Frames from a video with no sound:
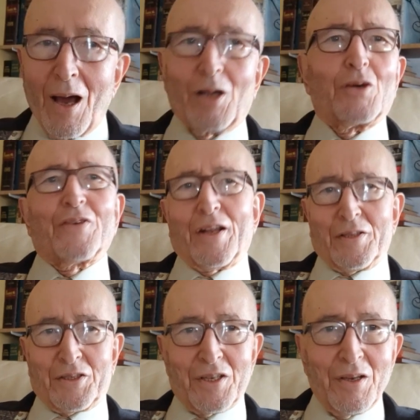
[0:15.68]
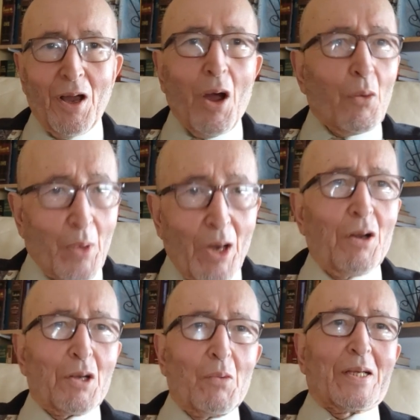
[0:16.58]
Hello friends, we
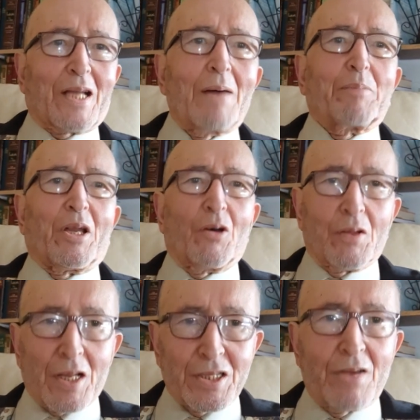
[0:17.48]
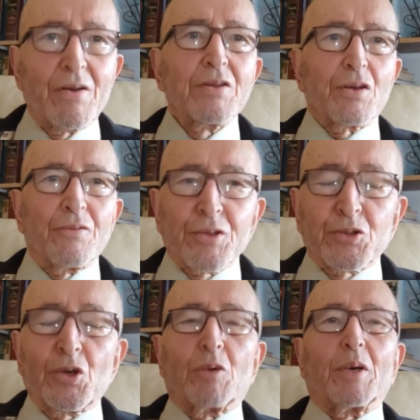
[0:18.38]
all know what happened on the 7th of
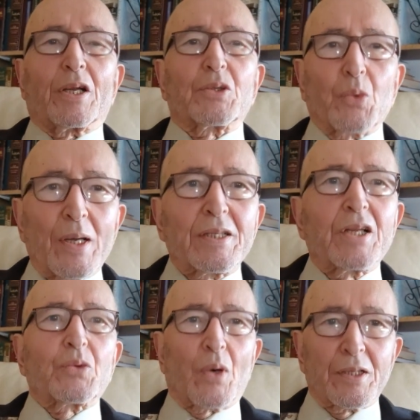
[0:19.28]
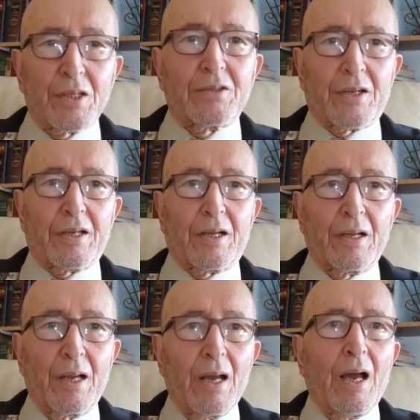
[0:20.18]
October
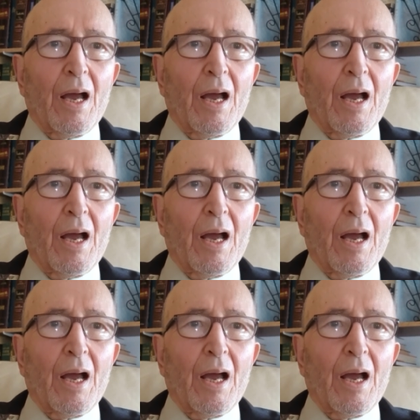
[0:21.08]
2023.